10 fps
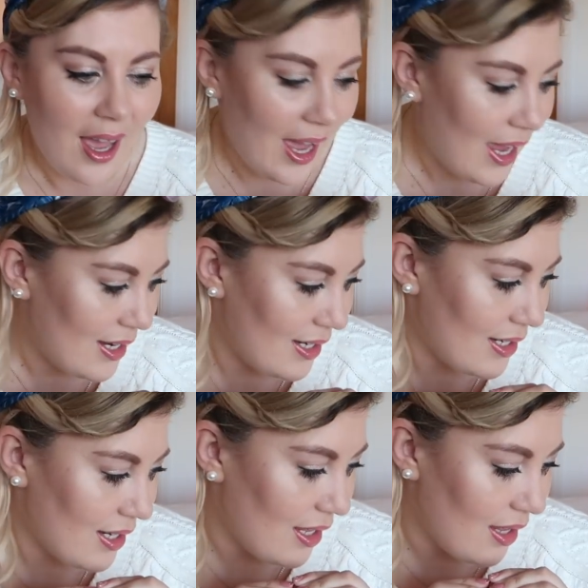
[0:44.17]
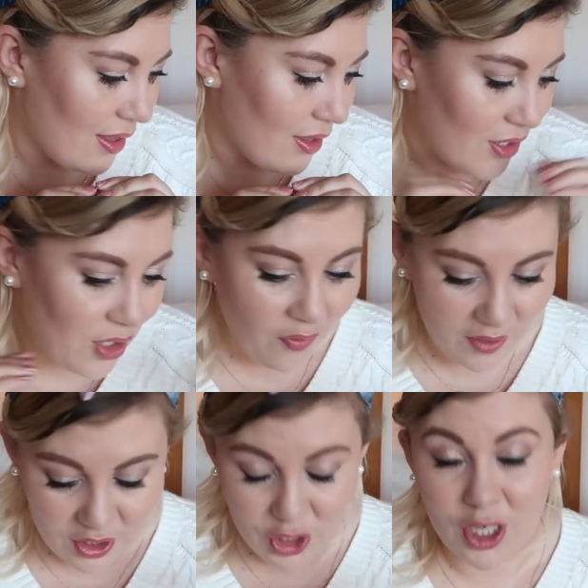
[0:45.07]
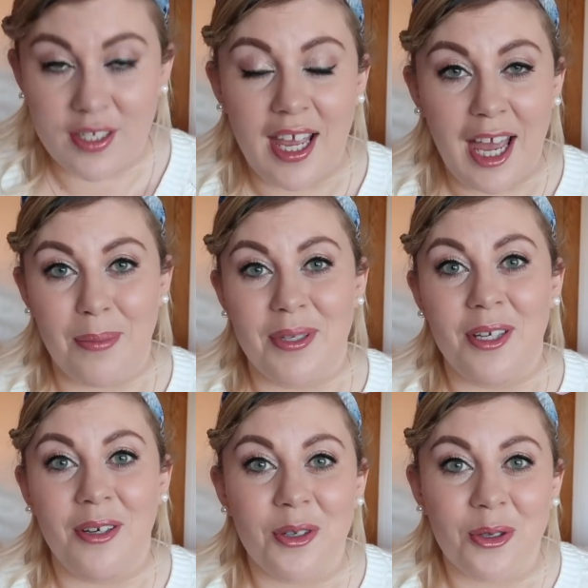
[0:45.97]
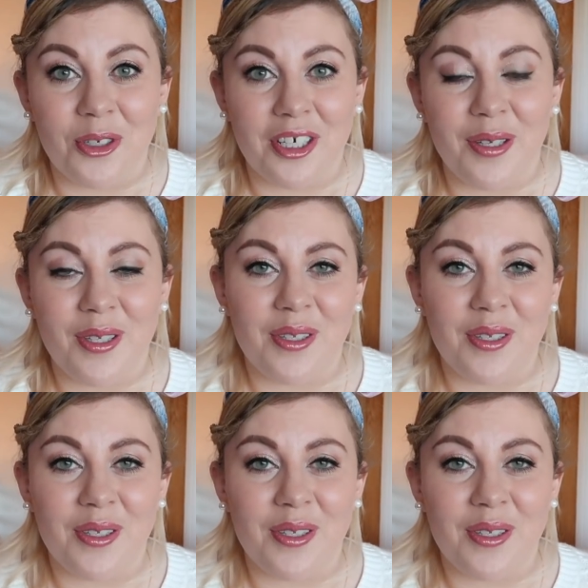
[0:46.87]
And the stuff is just absolutely gorgeous.